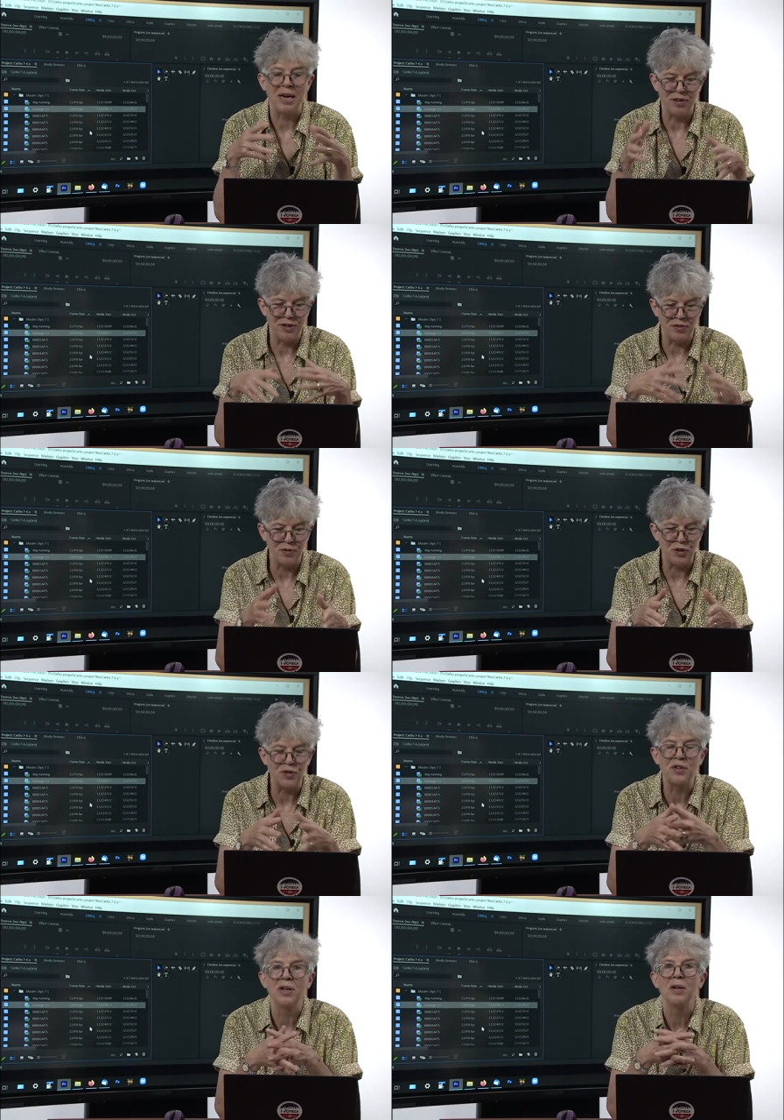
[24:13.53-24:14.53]
I, this is
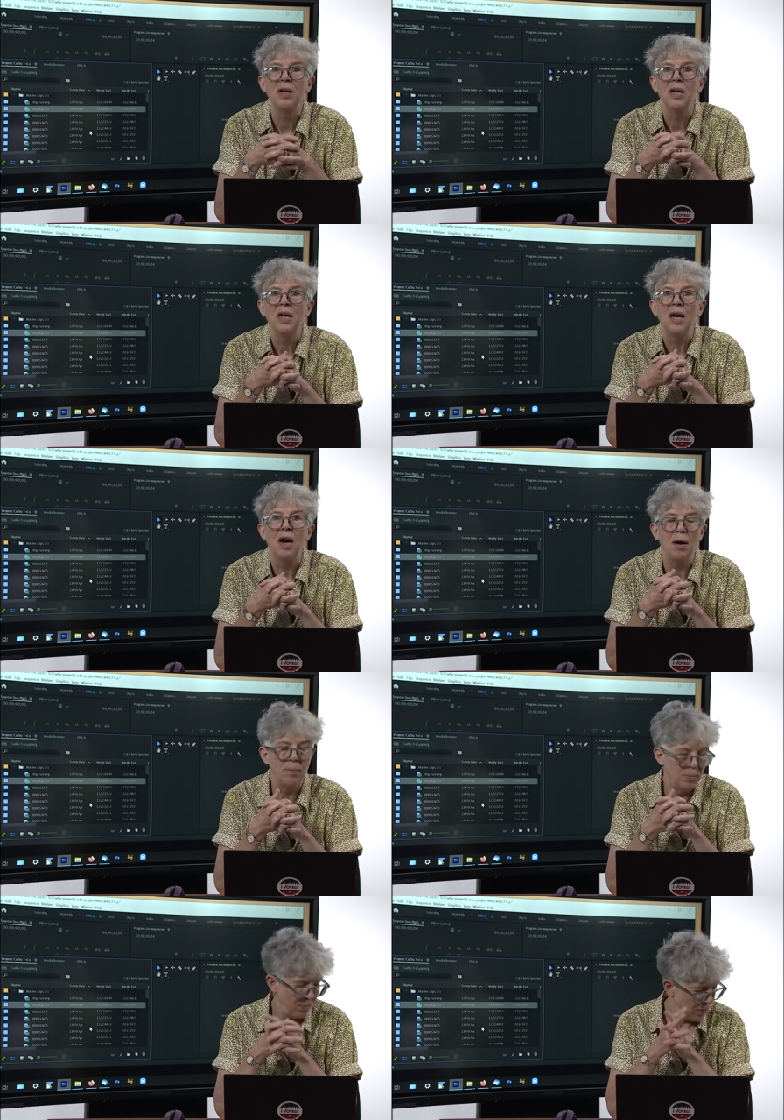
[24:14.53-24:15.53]
just a,
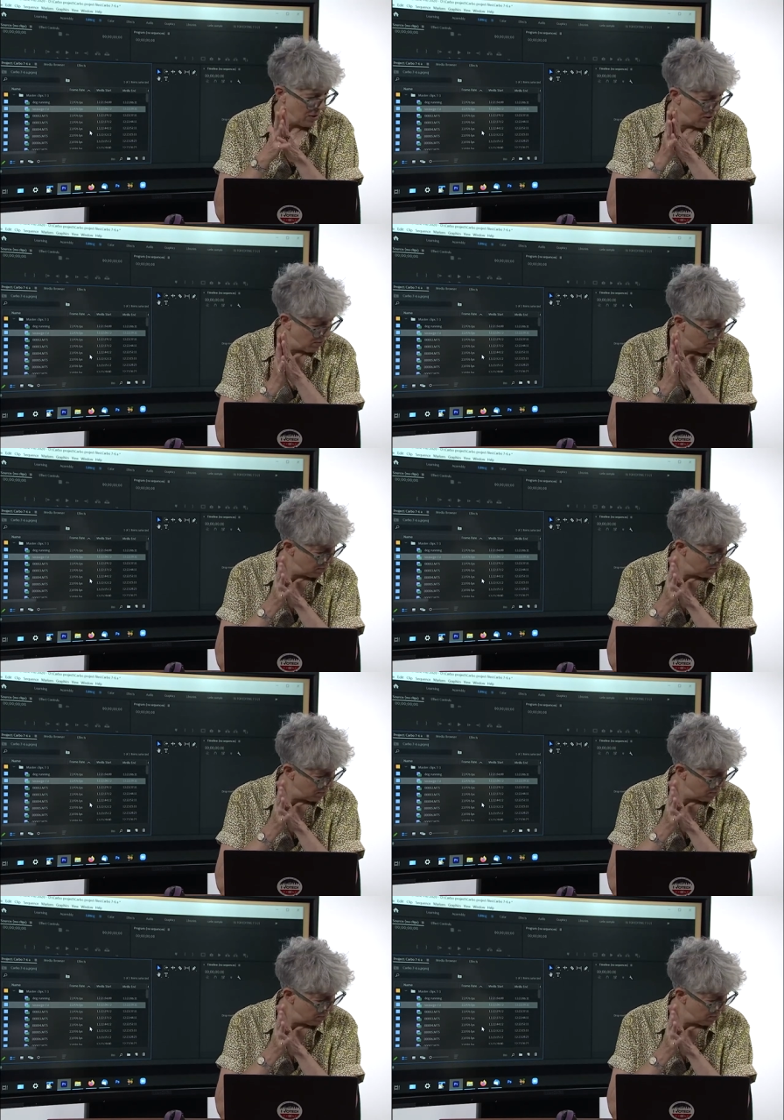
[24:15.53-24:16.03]
um, a